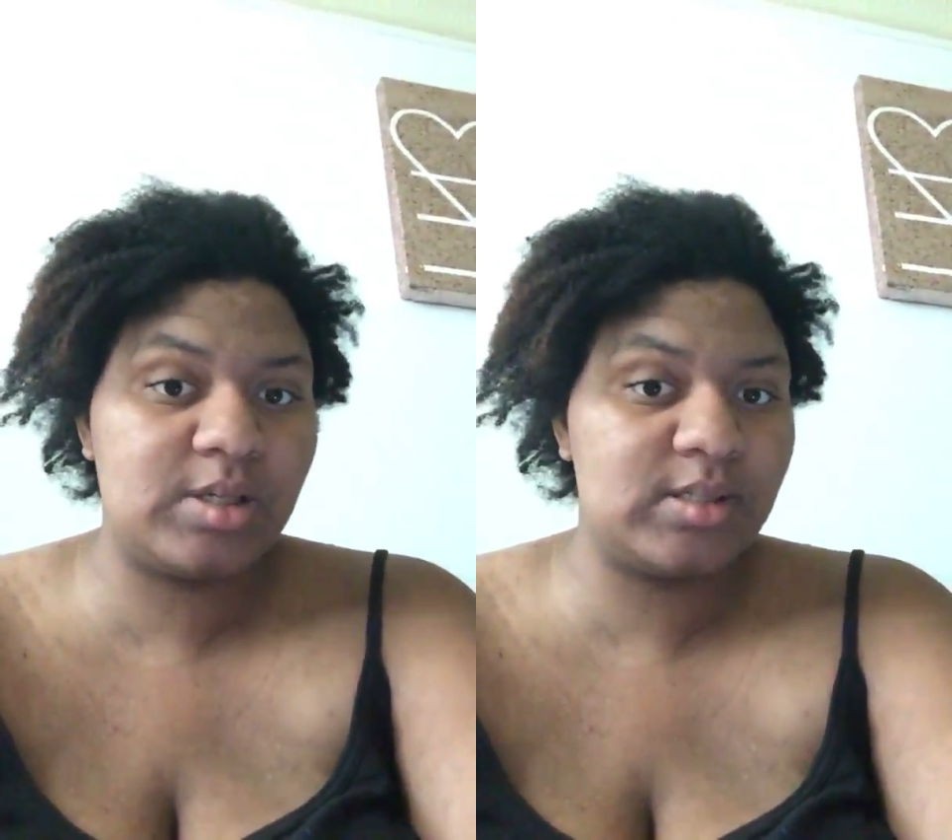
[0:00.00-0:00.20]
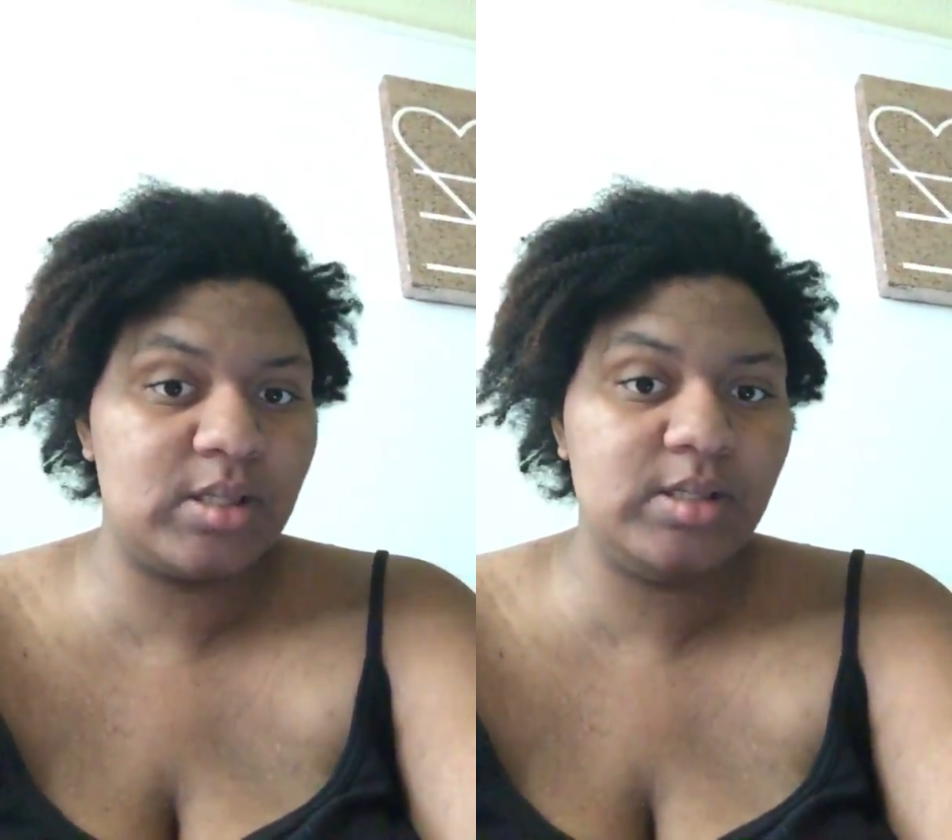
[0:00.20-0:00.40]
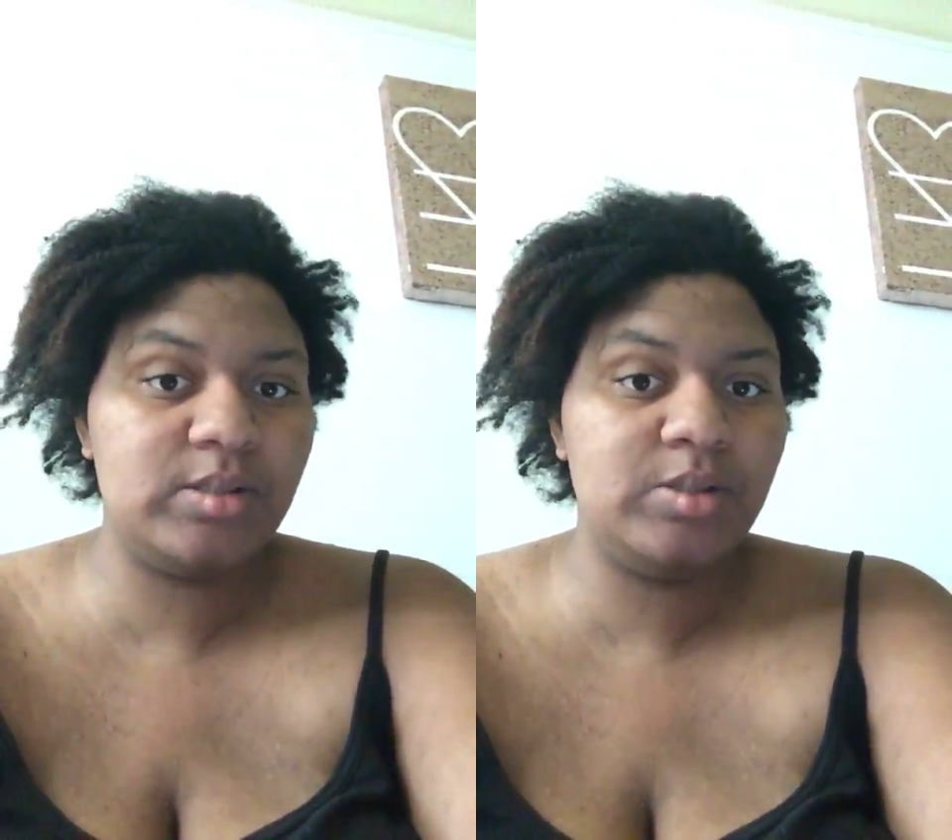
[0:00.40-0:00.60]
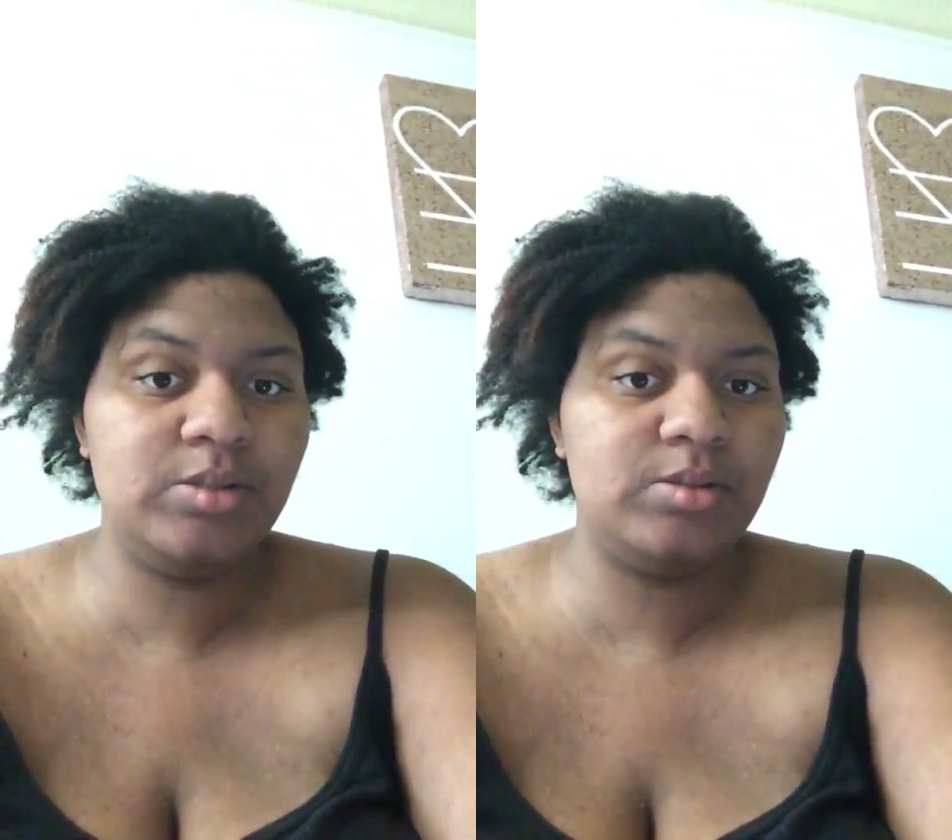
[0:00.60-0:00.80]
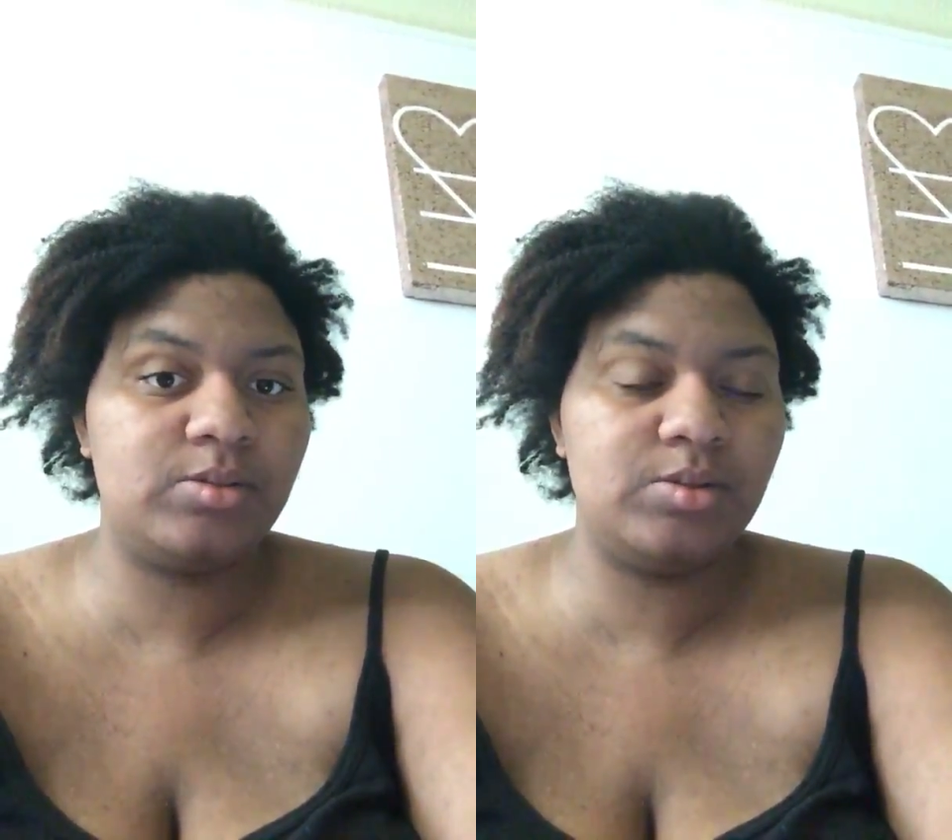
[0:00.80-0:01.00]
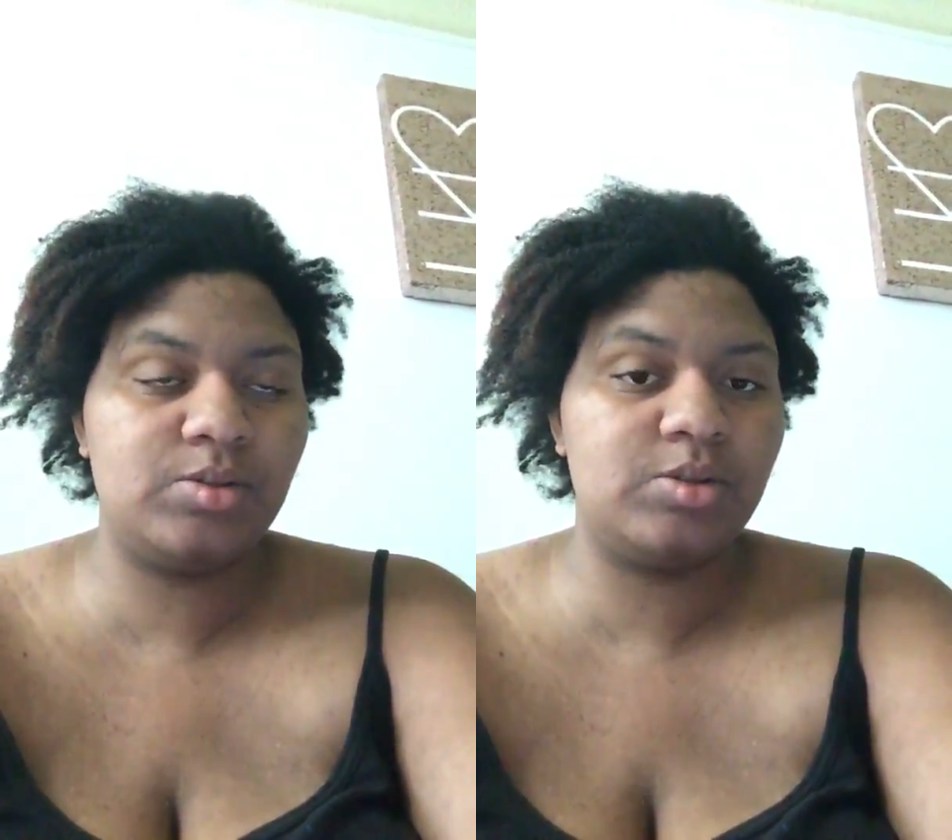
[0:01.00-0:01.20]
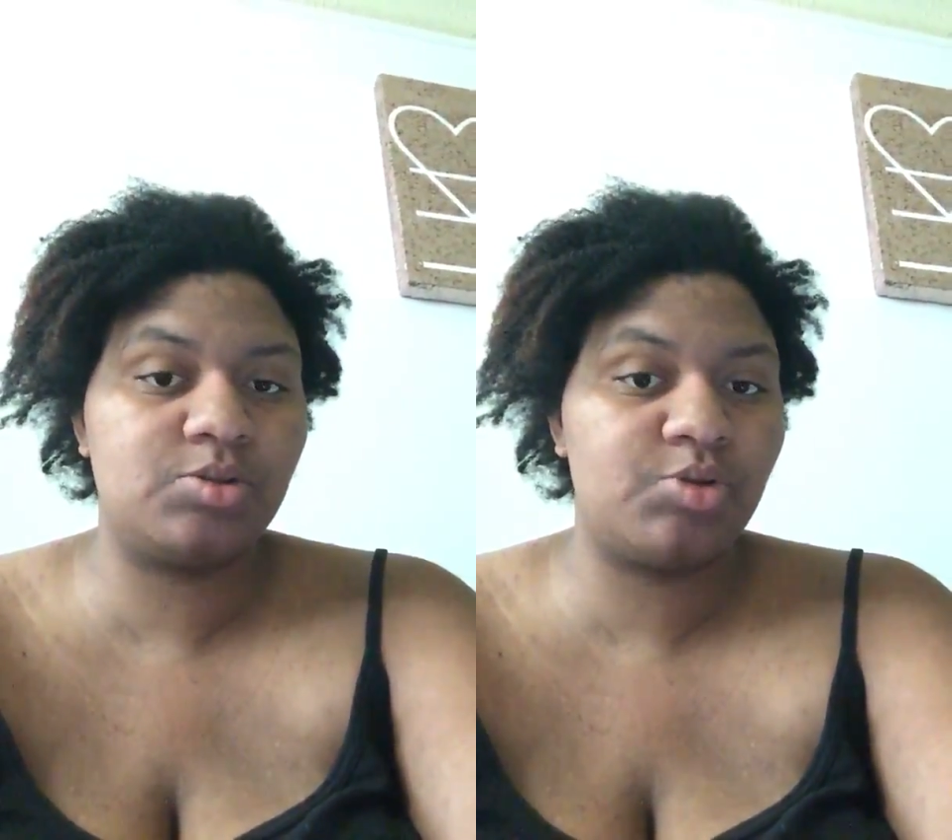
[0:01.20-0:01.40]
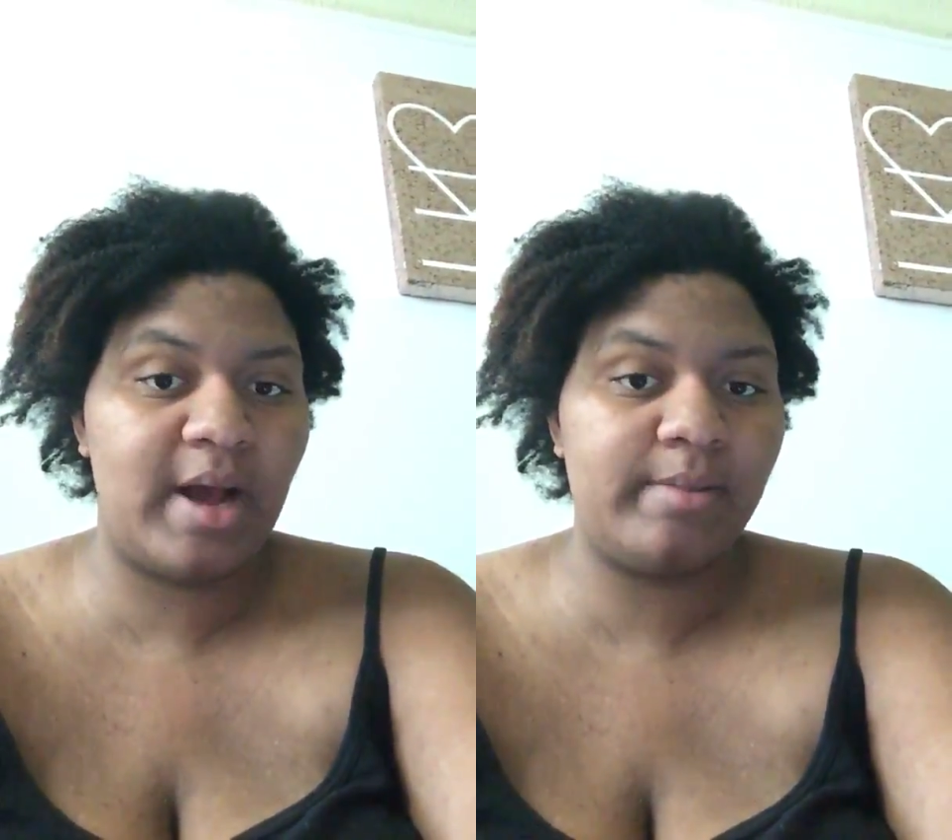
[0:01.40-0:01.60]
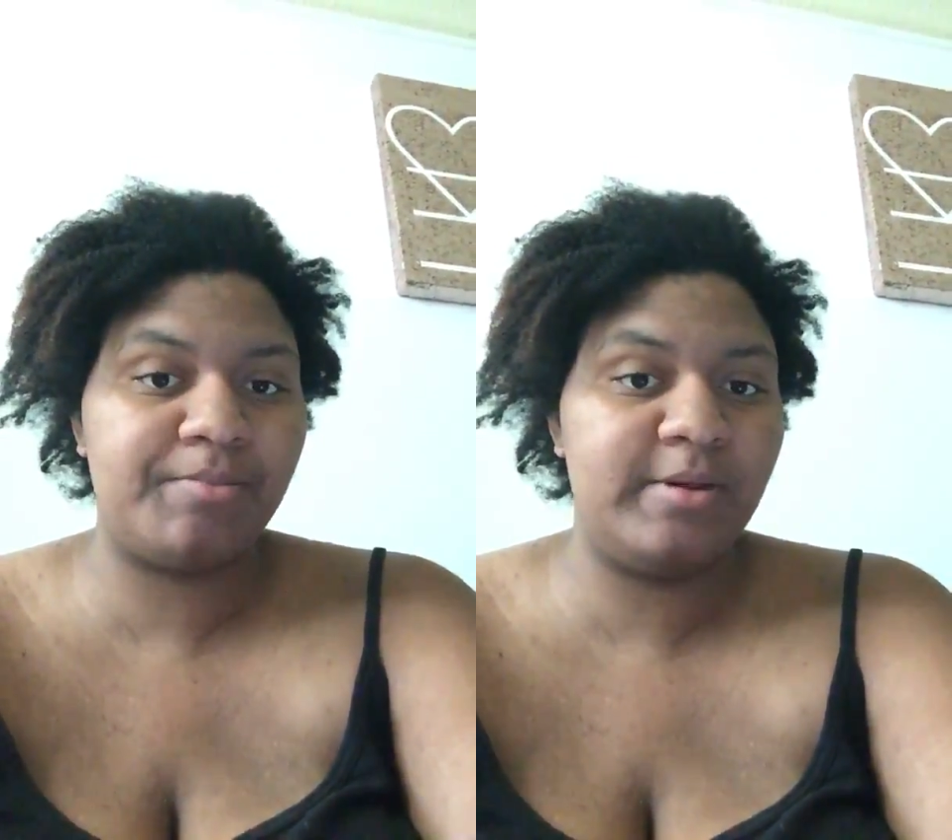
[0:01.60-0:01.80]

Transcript: because Alicia used to scrap